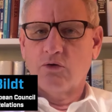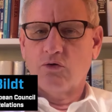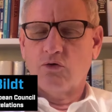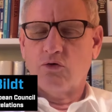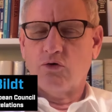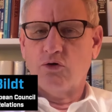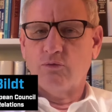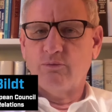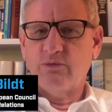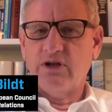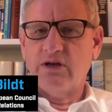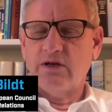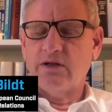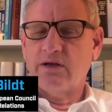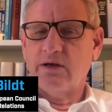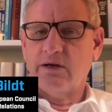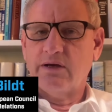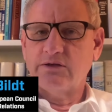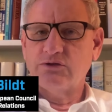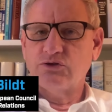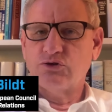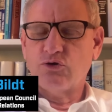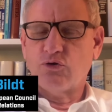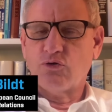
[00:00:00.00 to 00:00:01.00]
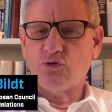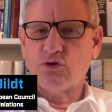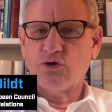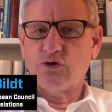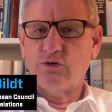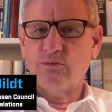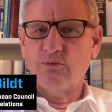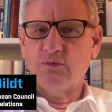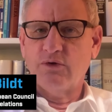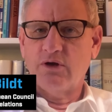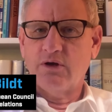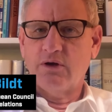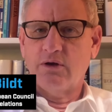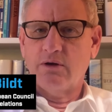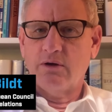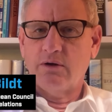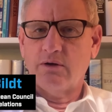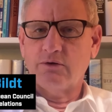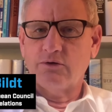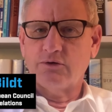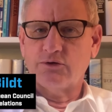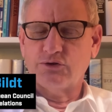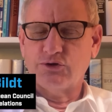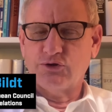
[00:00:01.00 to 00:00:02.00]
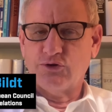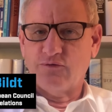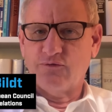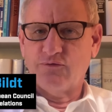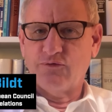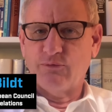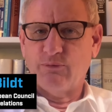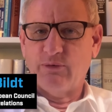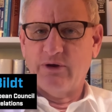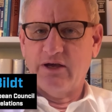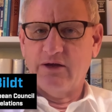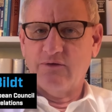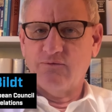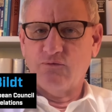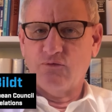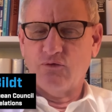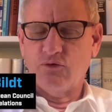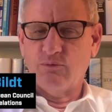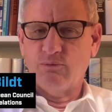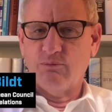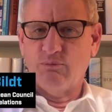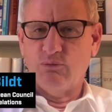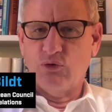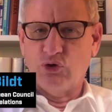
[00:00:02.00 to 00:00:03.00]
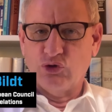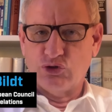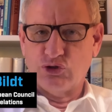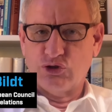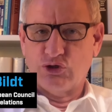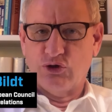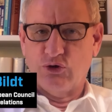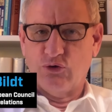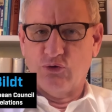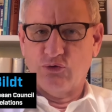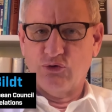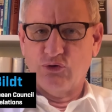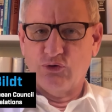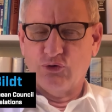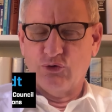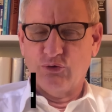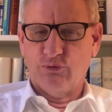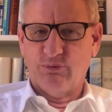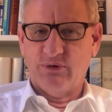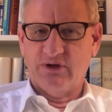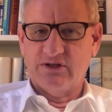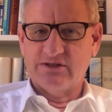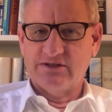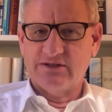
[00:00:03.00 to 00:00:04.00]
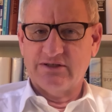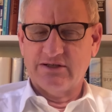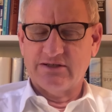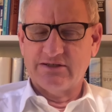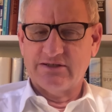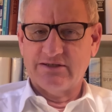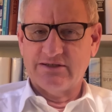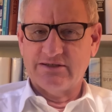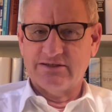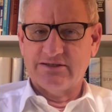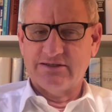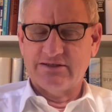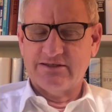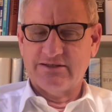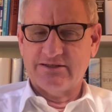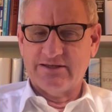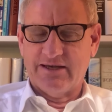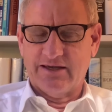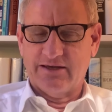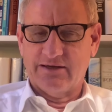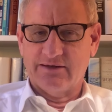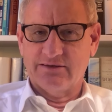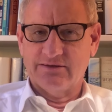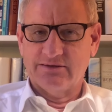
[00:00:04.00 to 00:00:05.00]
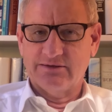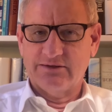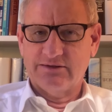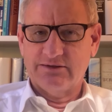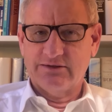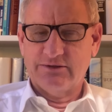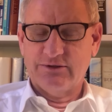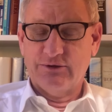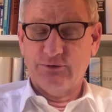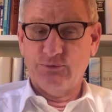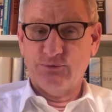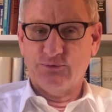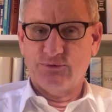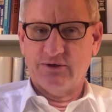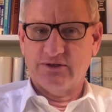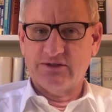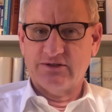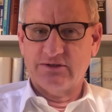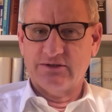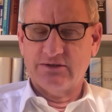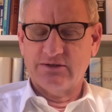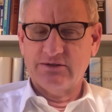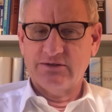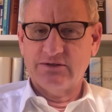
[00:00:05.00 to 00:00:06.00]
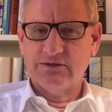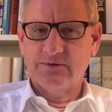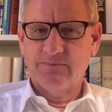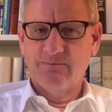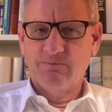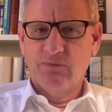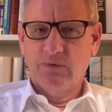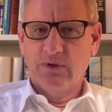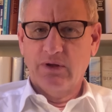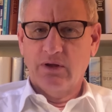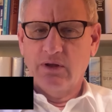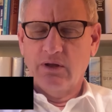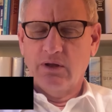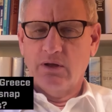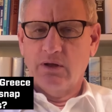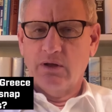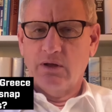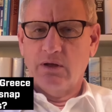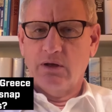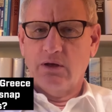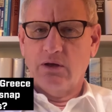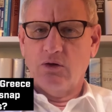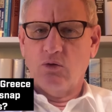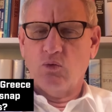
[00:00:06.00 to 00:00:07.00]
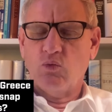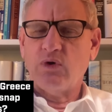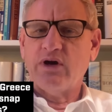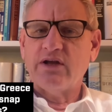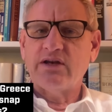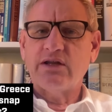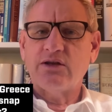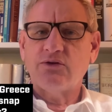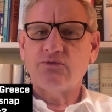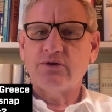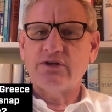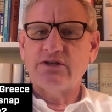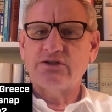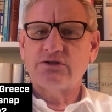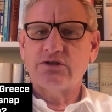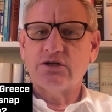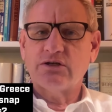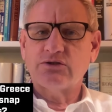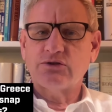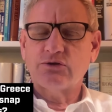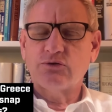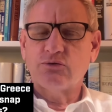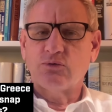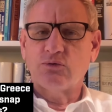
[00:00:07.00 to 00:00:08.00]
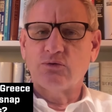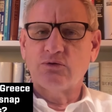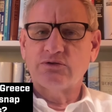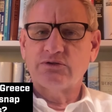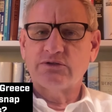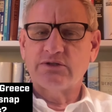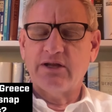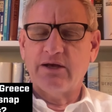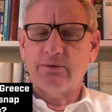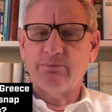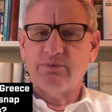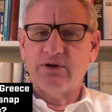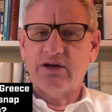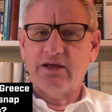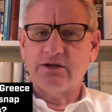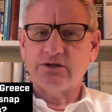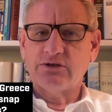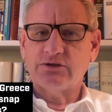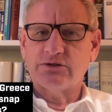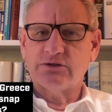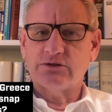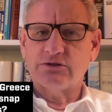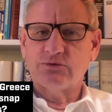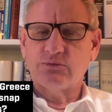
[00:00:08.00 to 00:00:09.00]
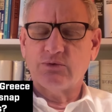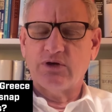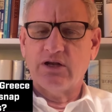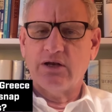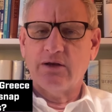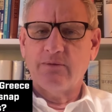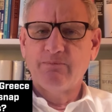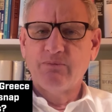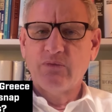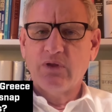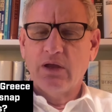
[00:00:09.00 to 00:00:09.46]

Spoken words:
Carbid here in Stockholm, just off a plane from Moscow, Europe in 60 seconds. Two questions. Why did Greece just call snap elections? Well,